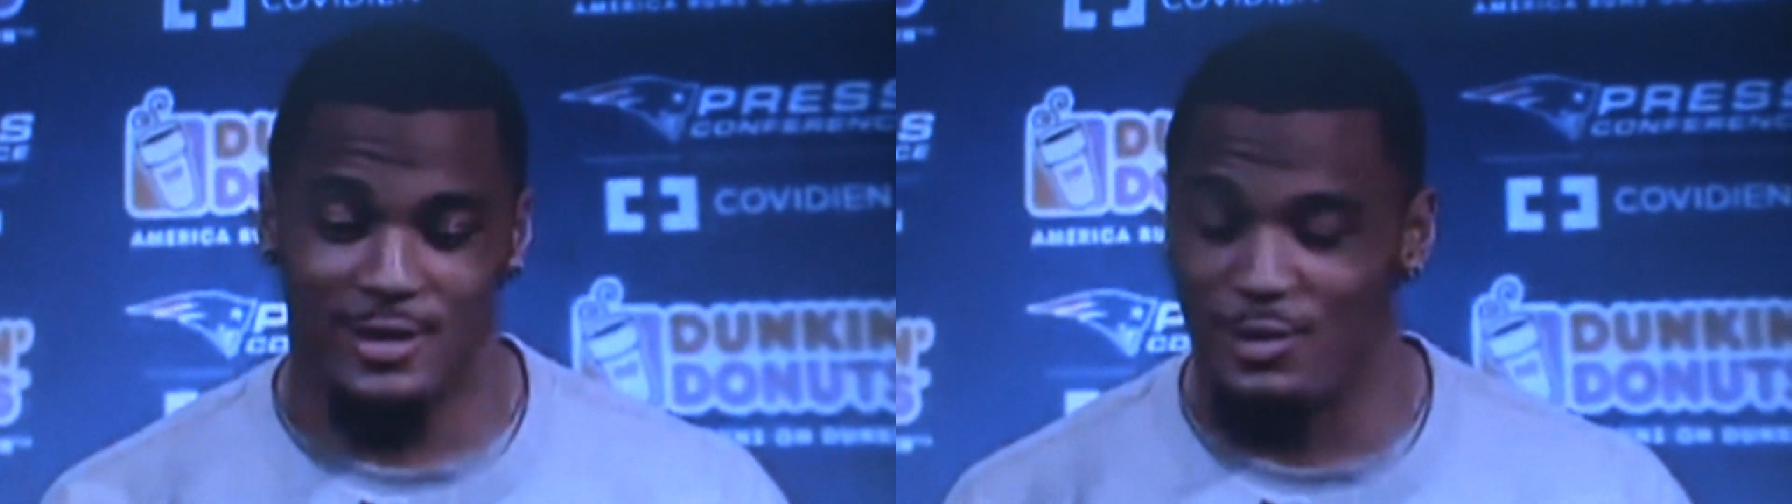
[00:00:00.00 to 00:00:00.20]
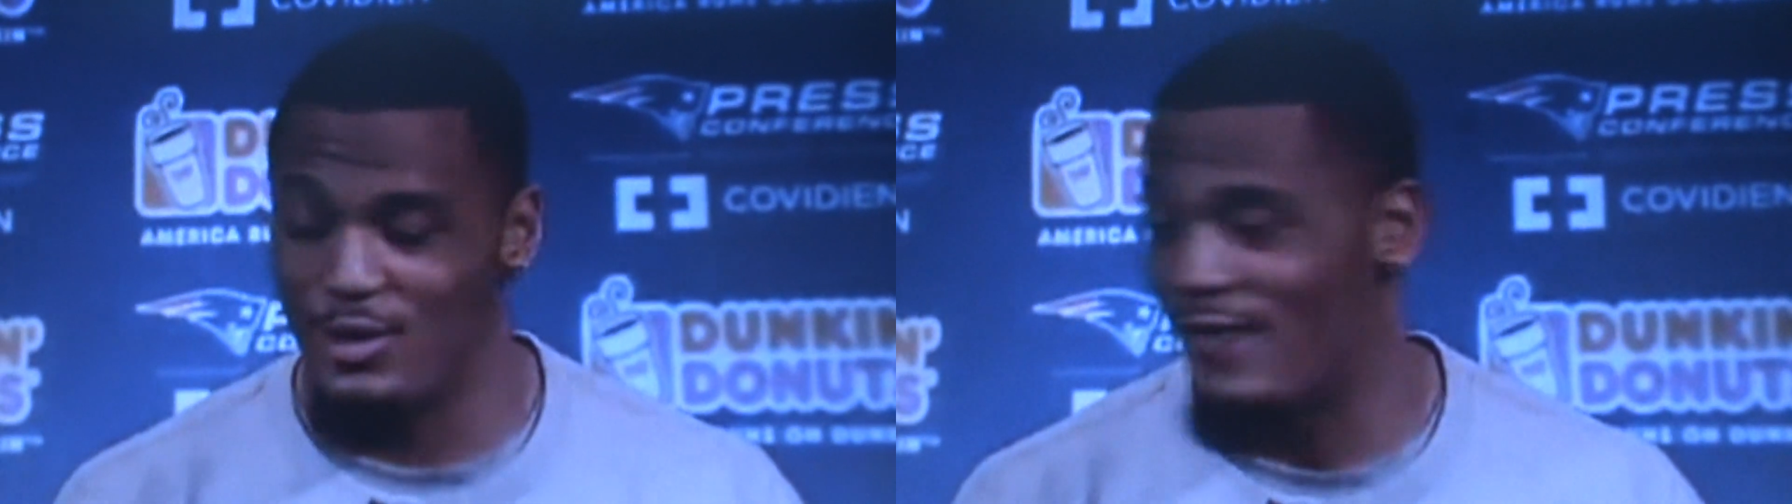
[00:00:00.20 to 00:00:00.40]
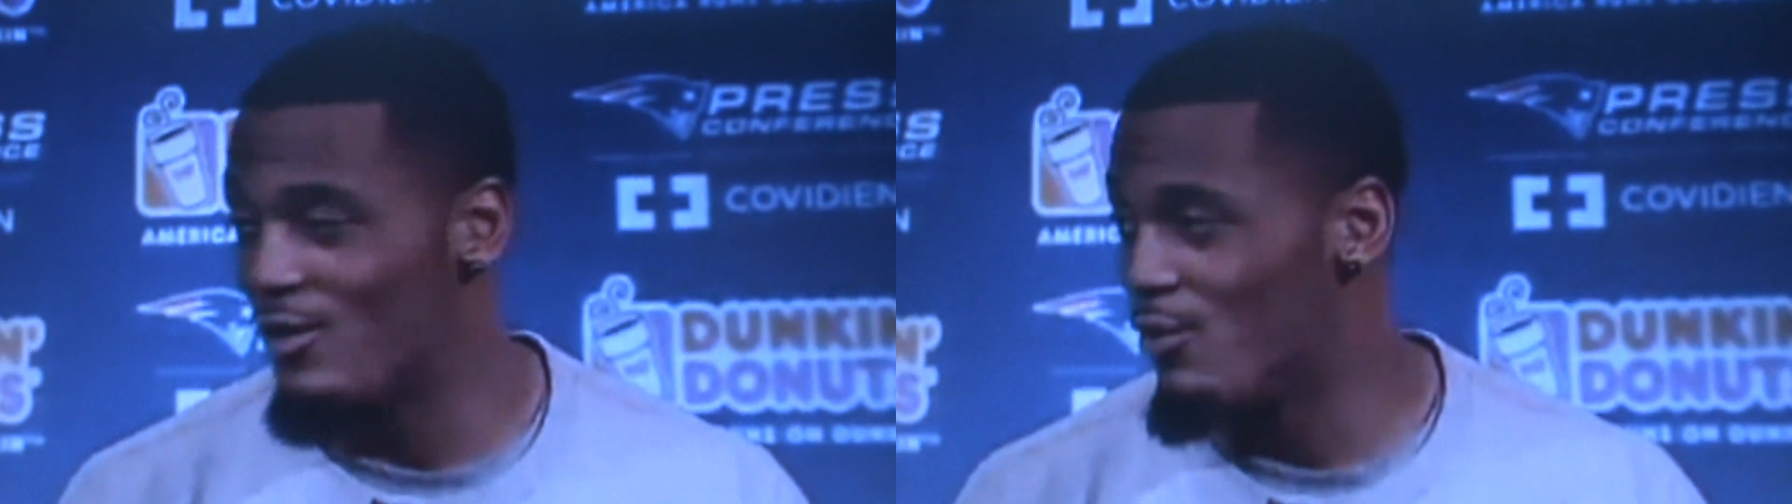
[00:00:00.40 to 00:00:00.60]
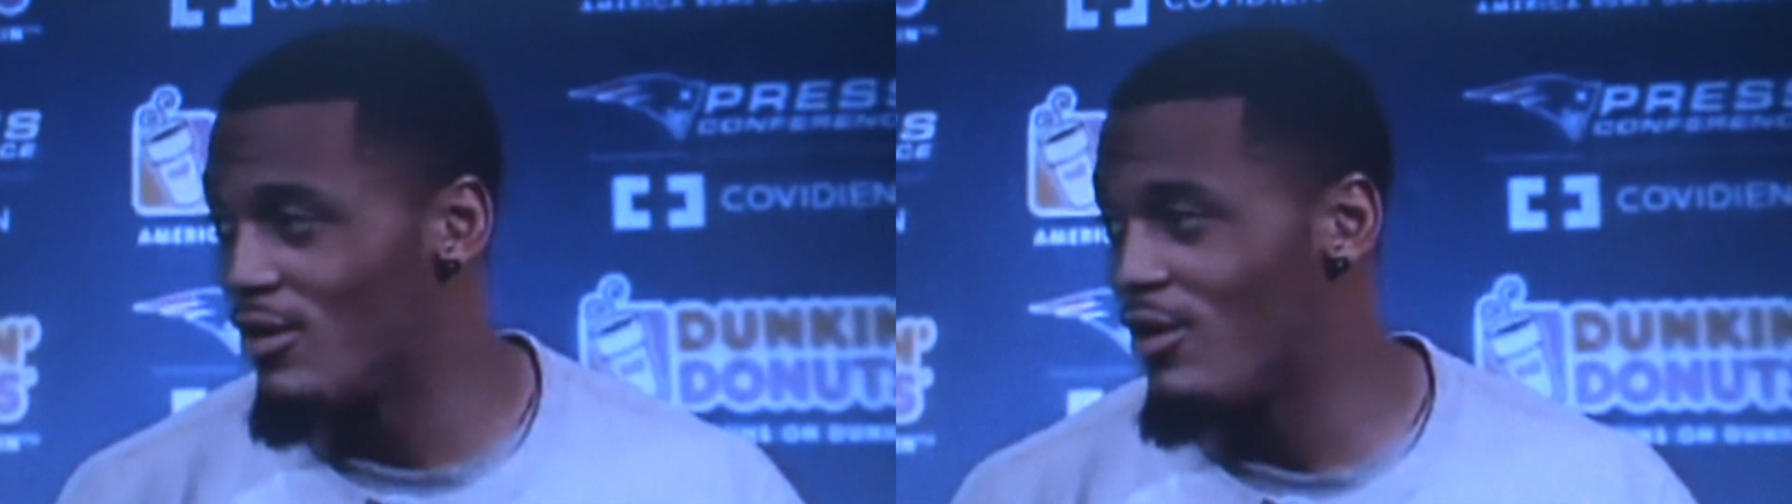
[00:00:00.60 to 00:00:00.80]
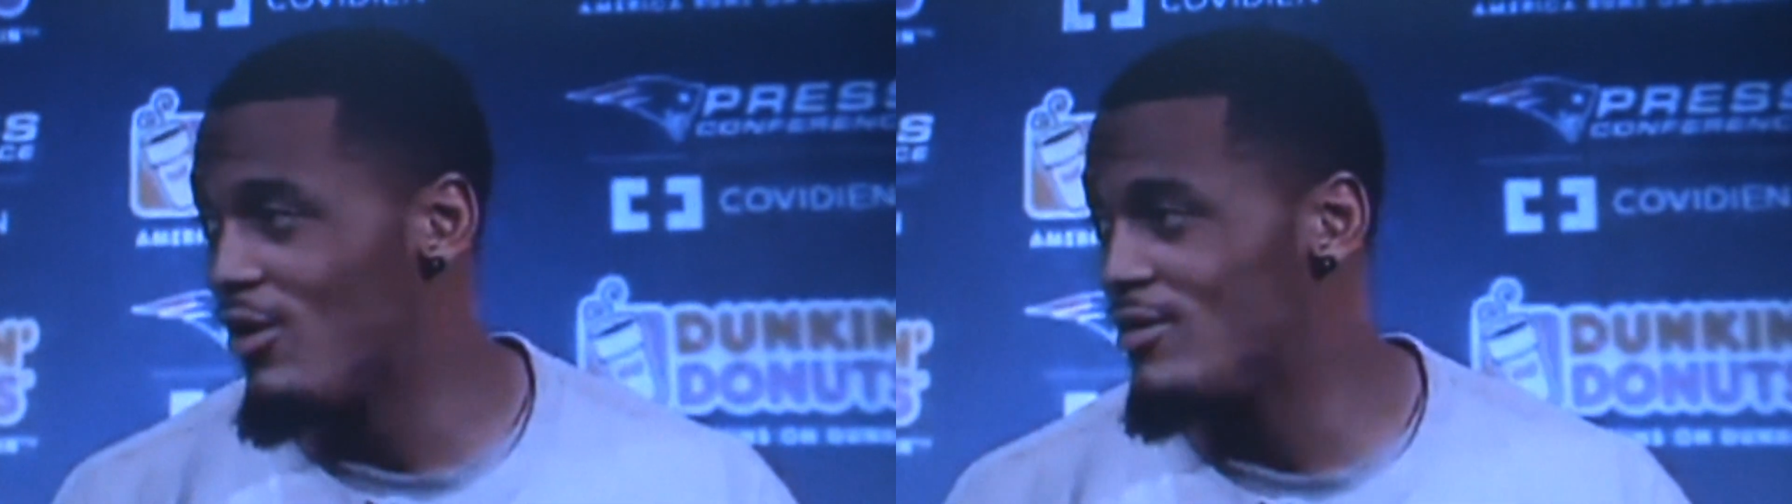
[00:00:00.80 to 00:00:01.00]
I mean, you have to
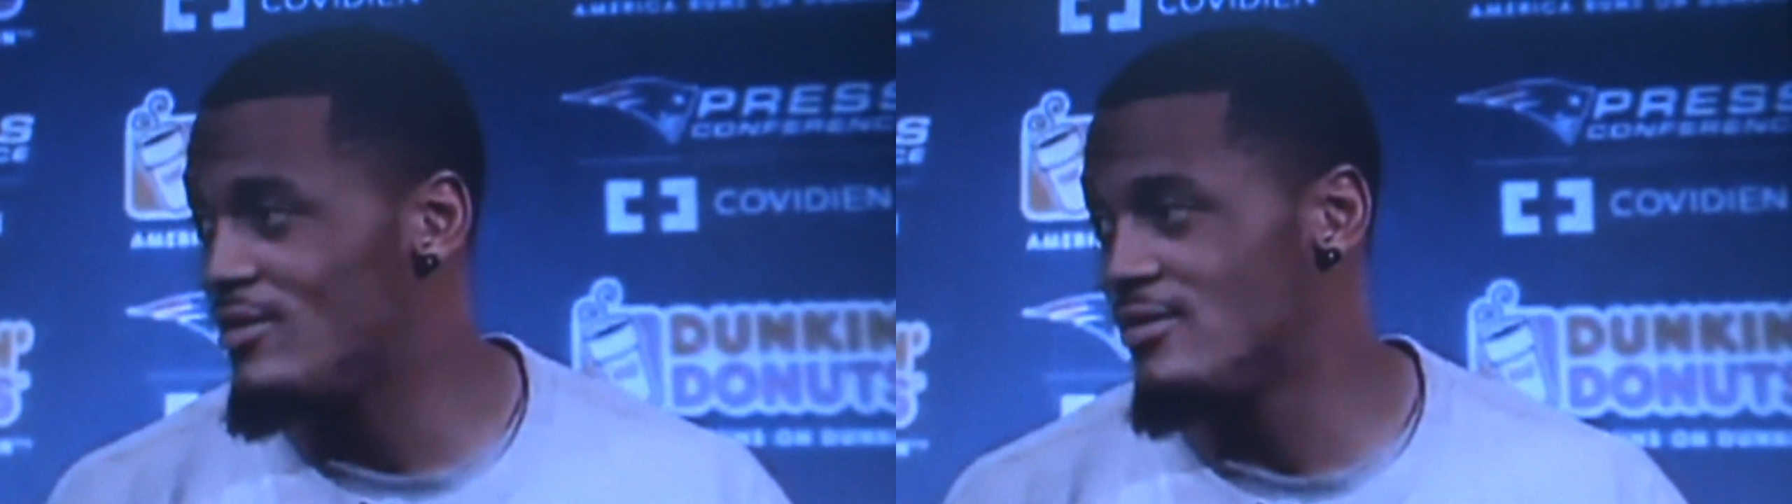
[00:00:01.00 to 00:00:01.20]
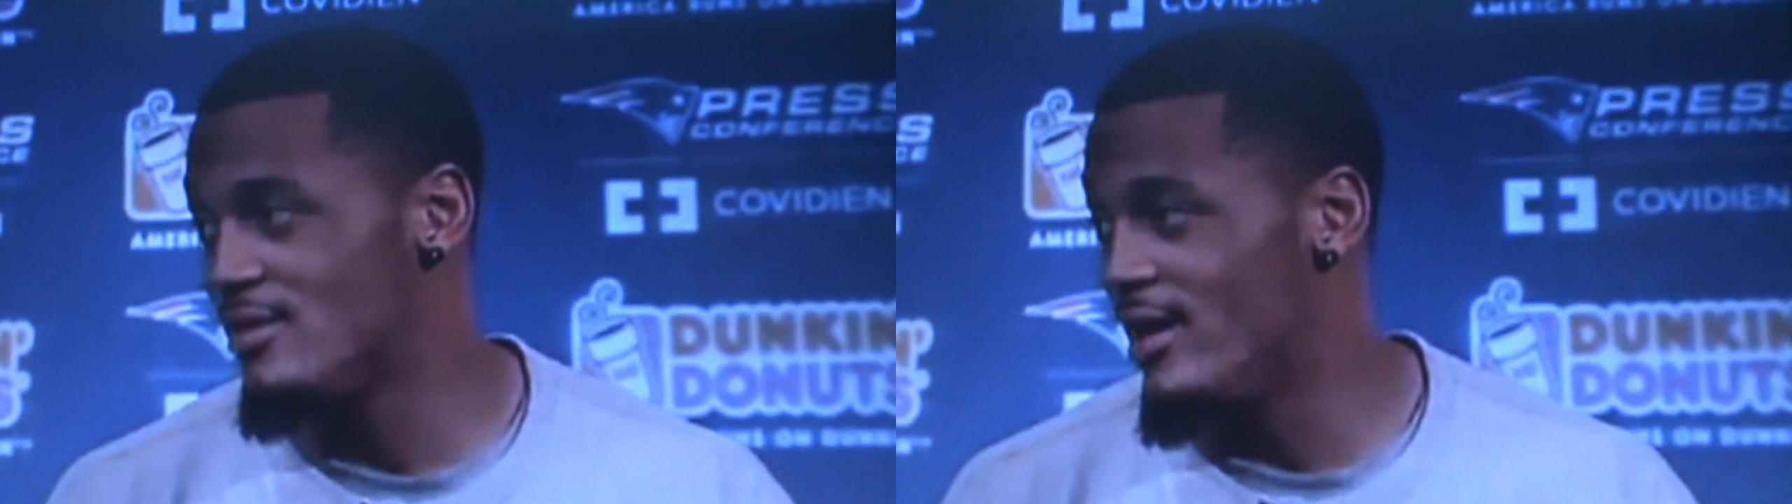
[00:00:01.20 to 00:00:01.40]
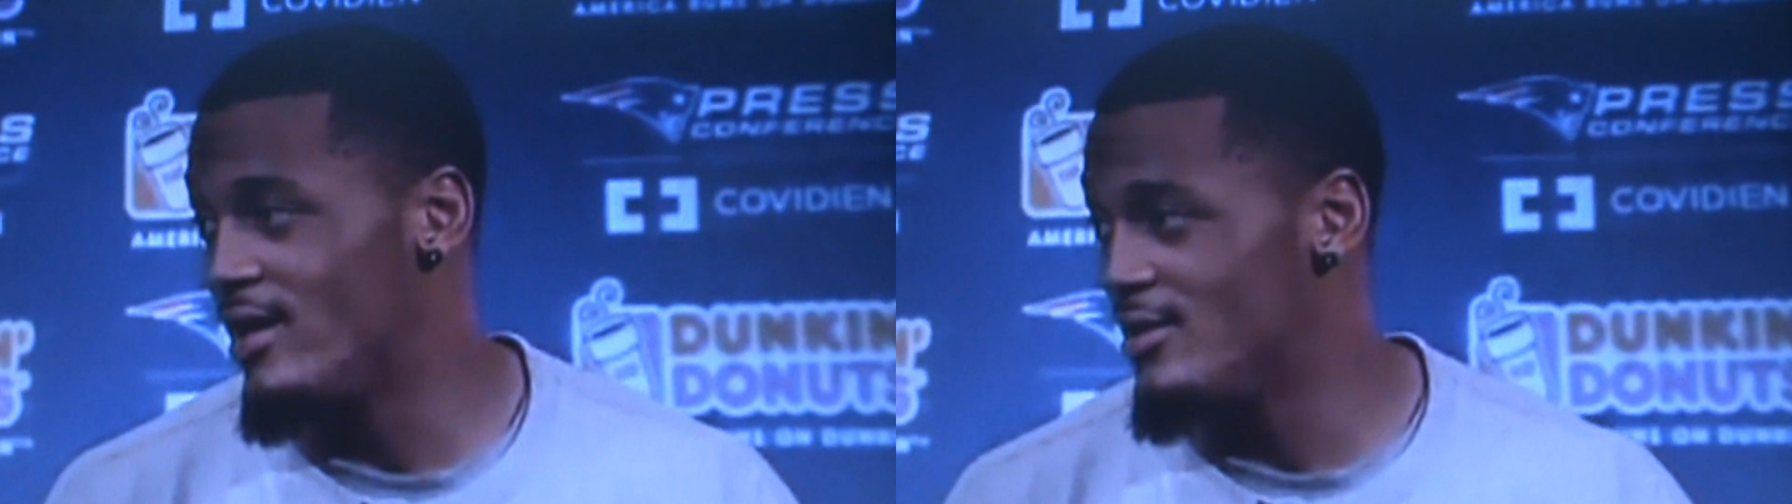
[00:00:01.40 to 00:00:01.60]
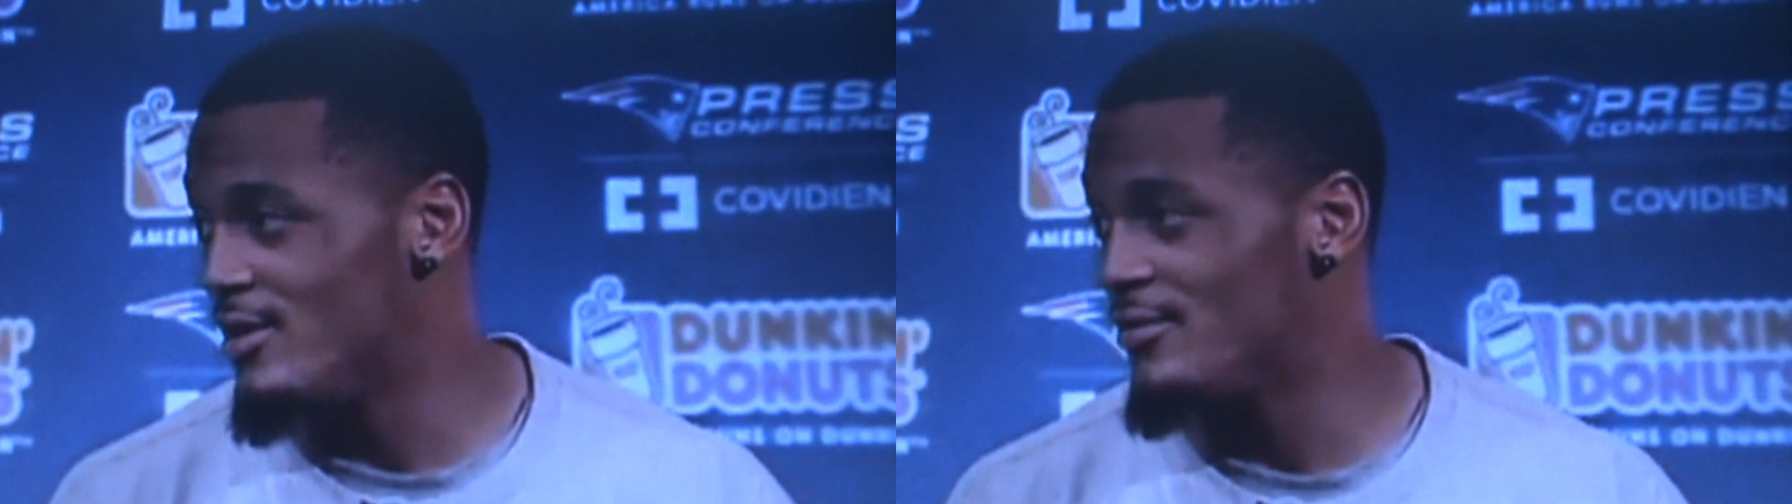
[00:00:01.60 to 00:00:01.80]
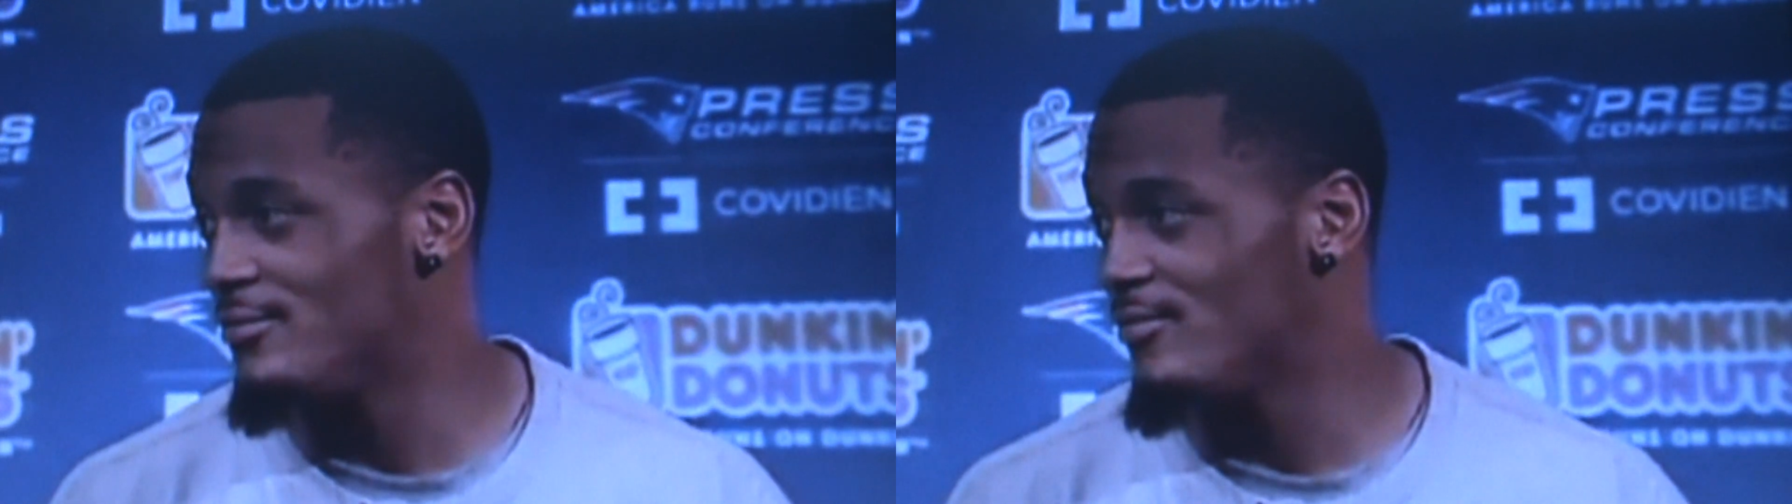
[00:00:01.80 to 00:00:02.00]
work hard to get it
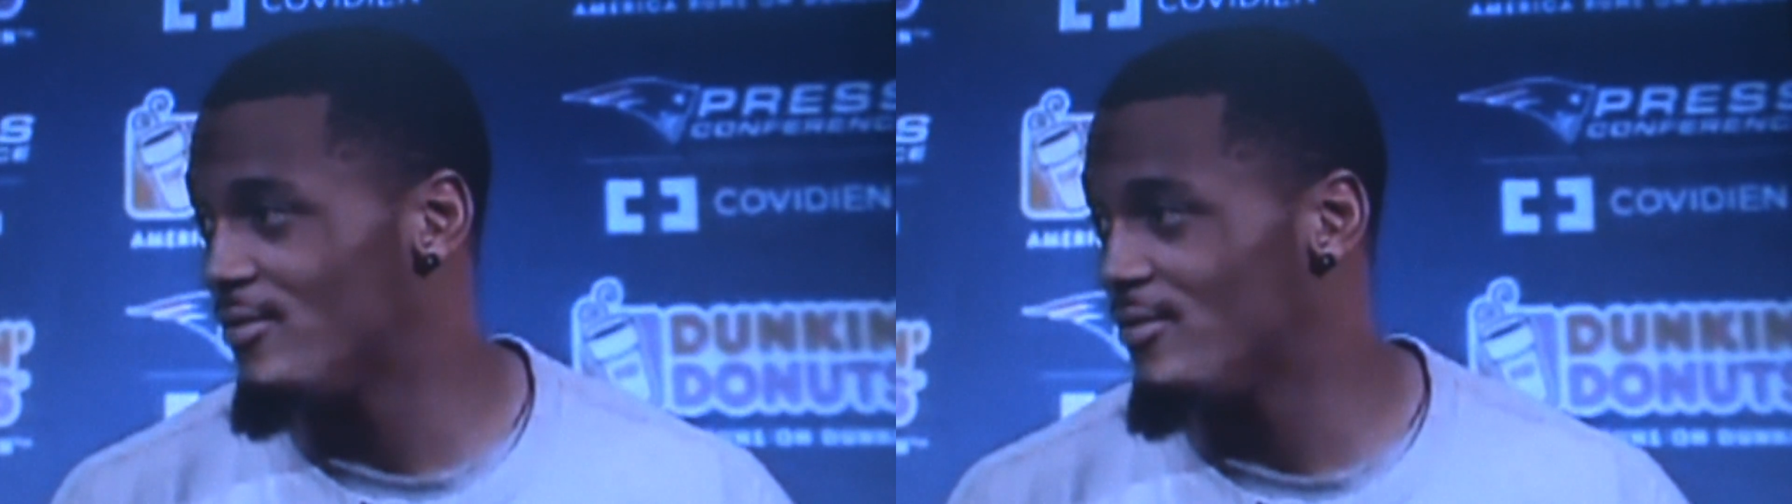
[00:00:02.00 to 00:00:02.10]
done.